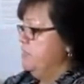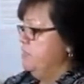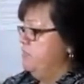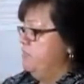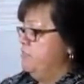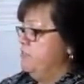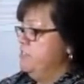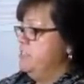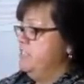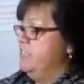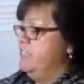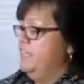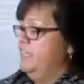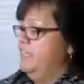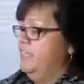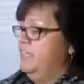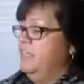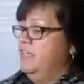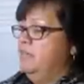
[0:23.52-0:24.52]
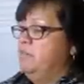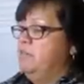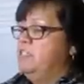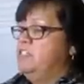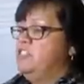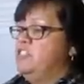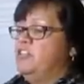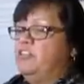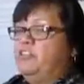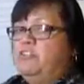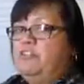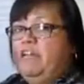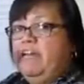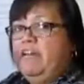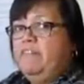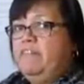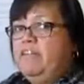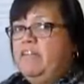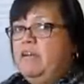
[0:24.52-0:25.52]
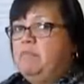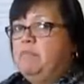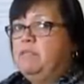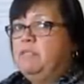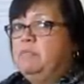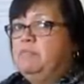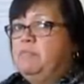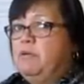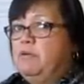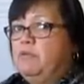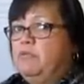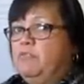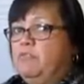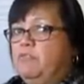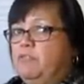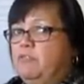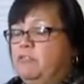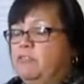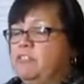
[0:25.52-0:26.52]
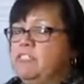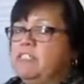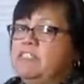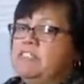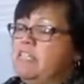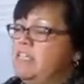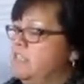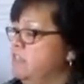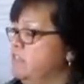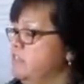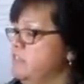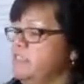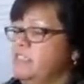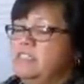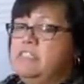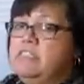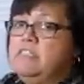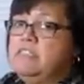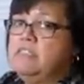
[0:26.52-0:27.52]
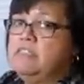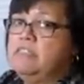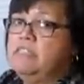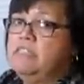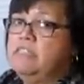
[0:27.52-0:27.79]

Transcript: First thing I'm going to show you, I have a couple of bone folders because I use this